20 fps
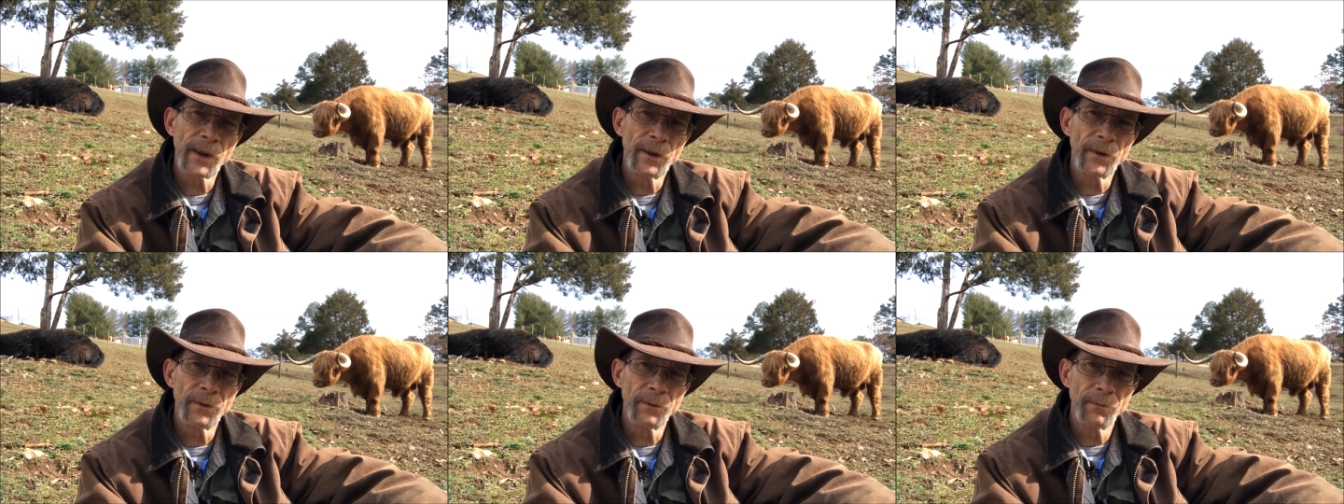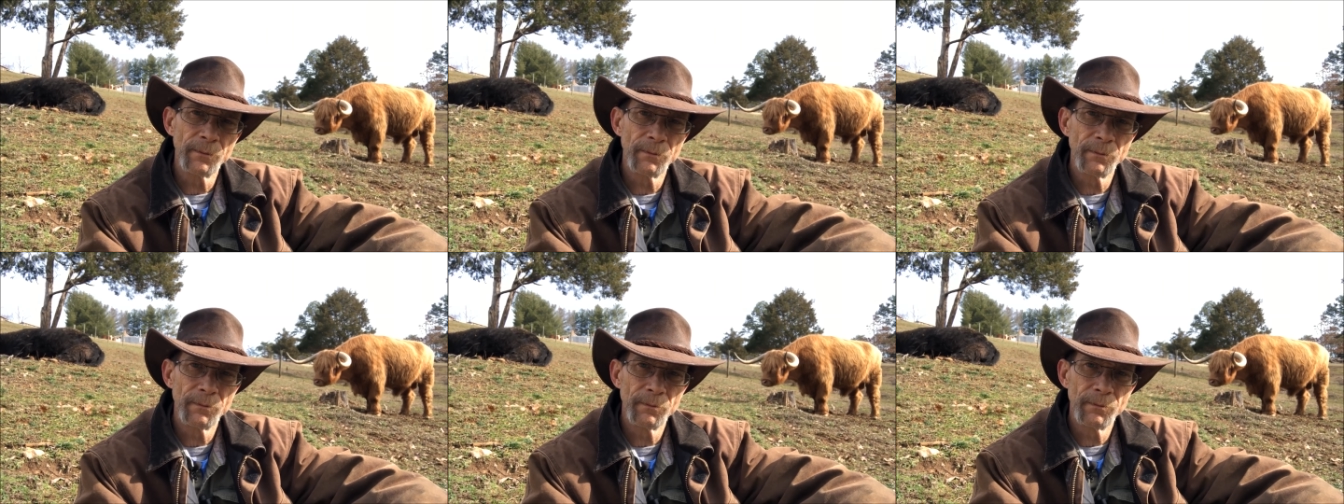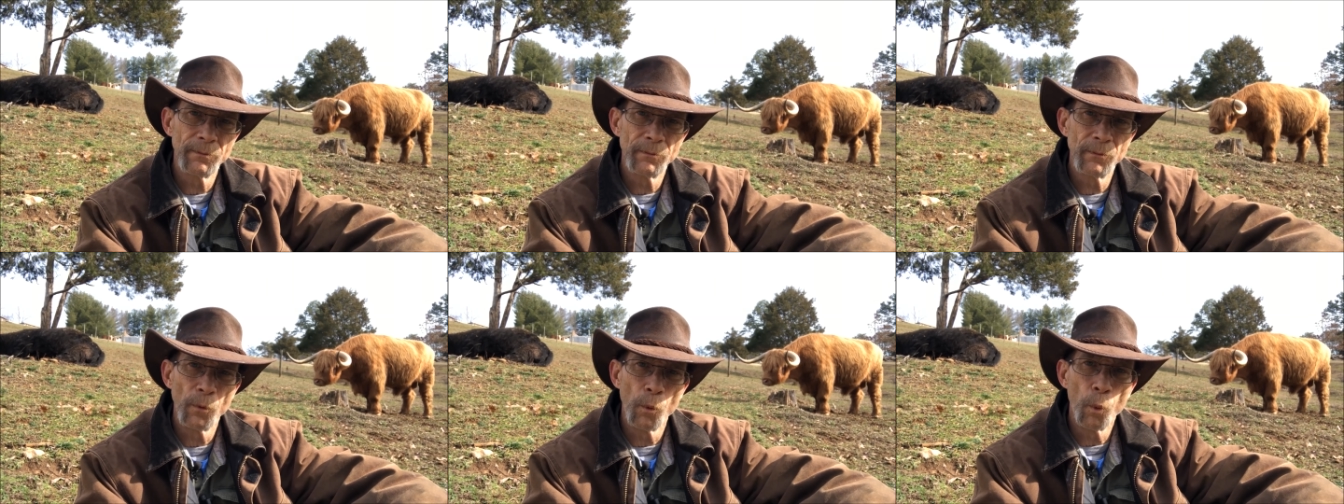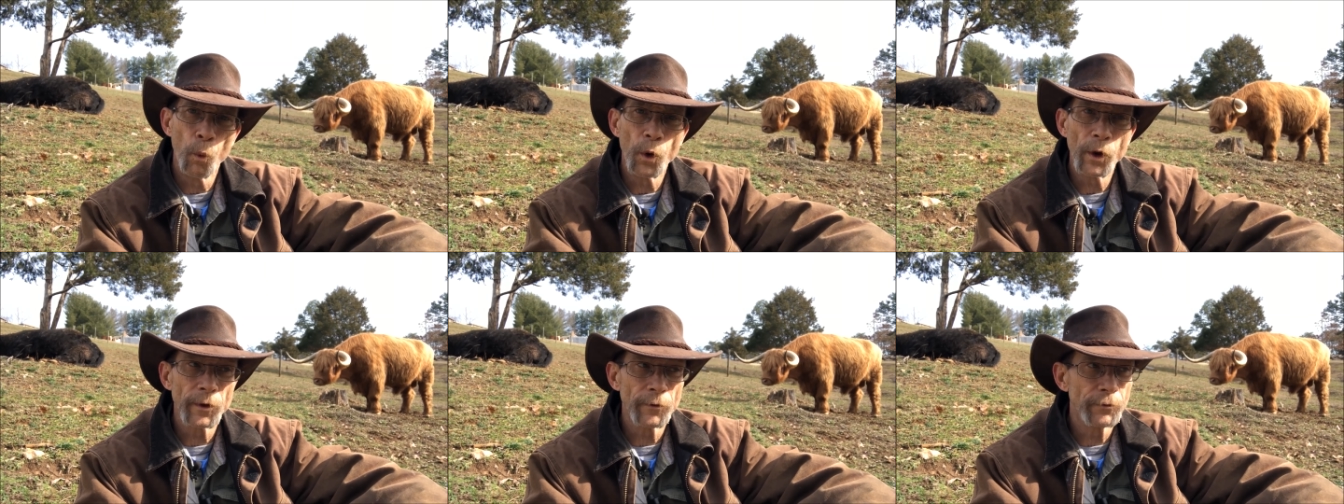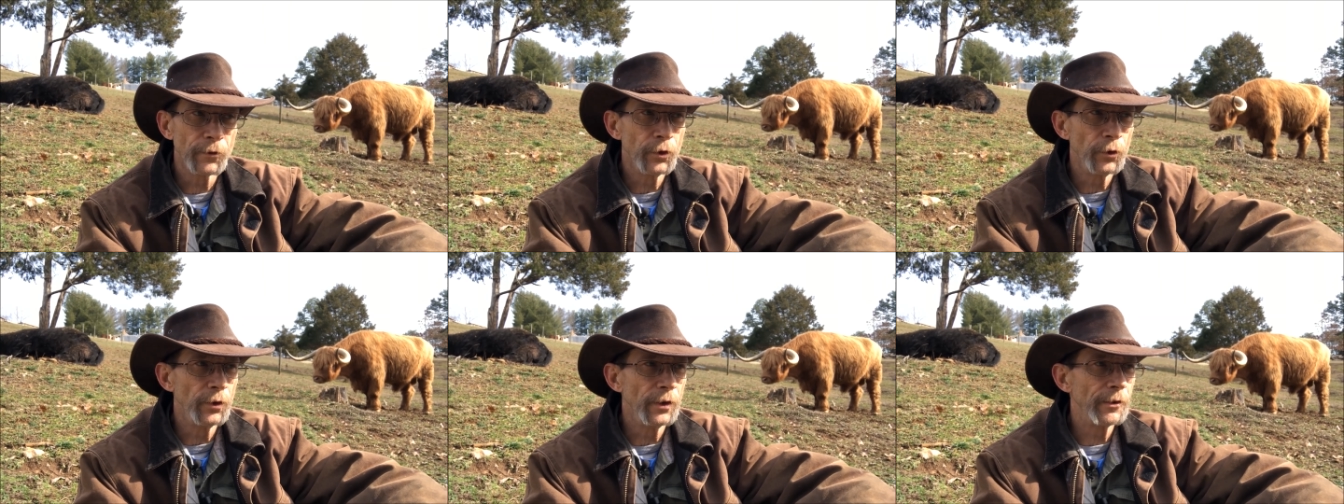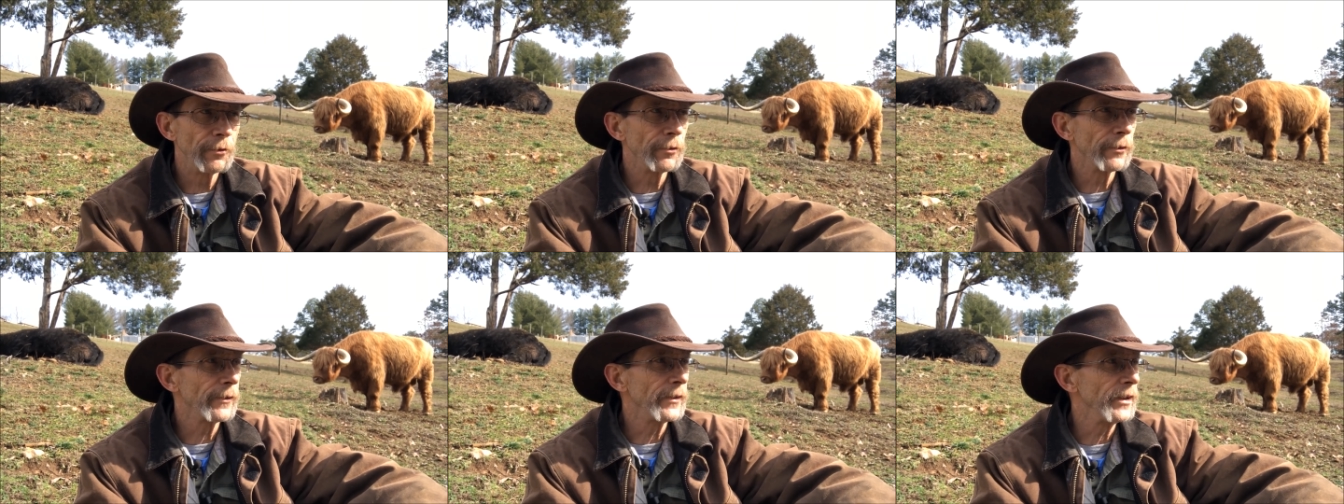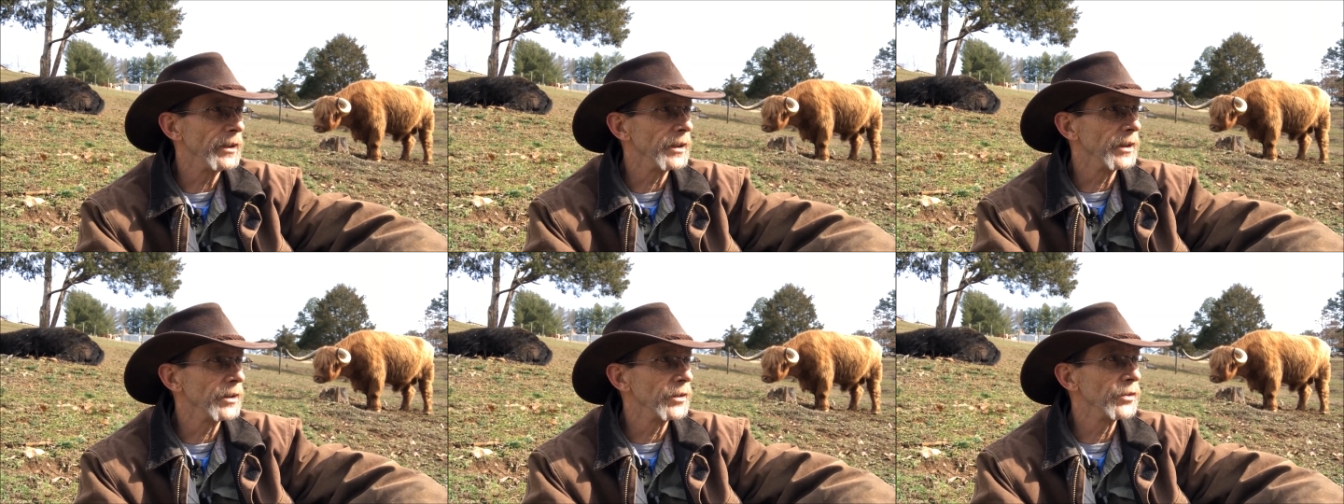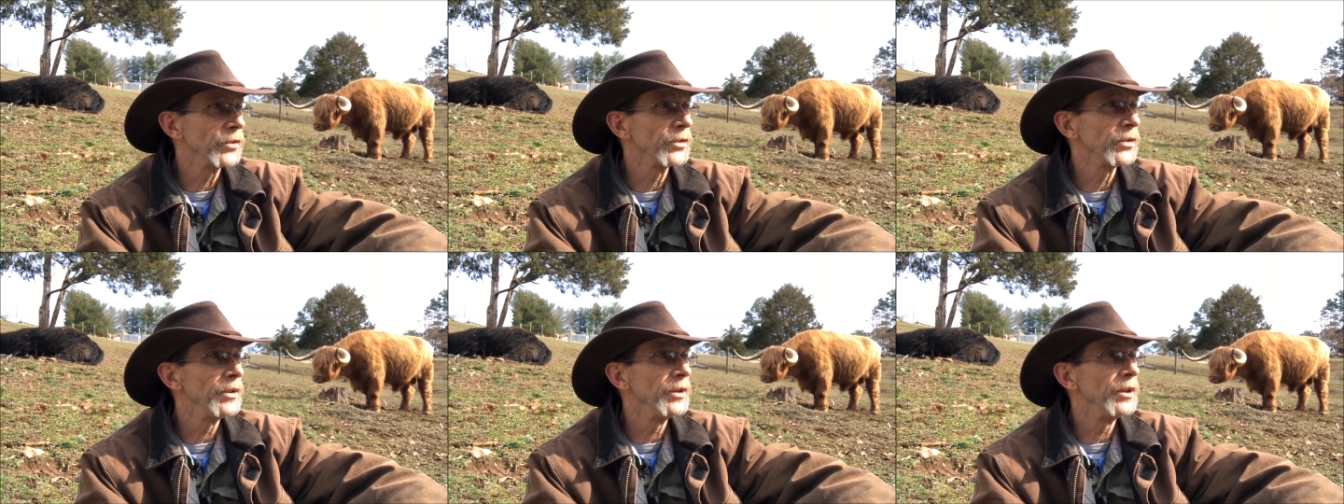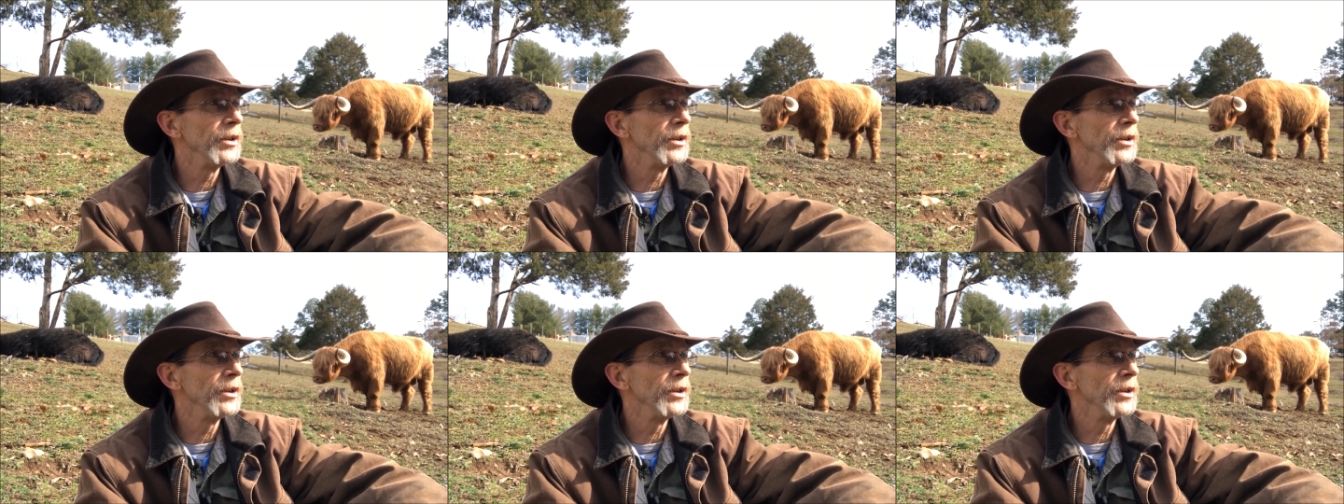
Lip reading: at one of two different things.